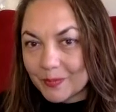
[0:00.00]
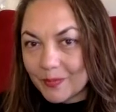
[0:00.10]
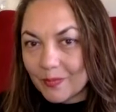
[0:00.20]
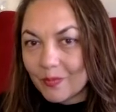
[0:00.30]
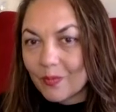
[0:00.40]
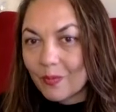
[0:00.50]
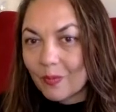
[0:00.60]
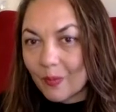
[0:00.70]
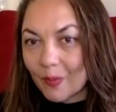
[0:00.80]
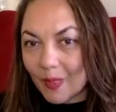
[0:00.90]

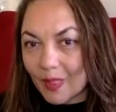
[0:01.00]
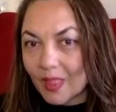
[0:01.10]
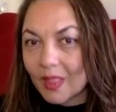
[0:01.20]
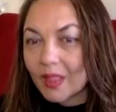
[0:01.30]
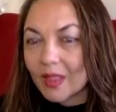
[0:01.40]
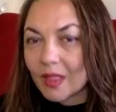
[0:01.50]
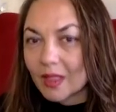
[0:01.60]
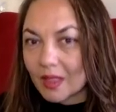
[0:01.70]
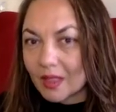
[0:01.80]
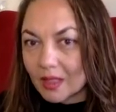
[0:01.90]

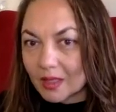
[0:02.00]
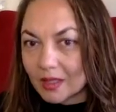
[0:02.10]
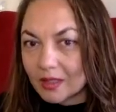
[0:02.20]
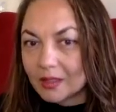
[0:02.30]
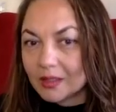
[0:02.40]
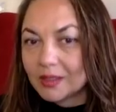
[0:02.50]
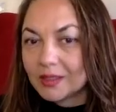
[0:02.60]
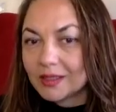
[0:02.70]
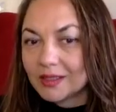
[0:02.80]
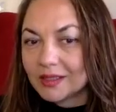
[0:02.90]

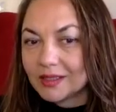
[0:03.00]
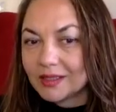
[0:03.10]
(not speaking)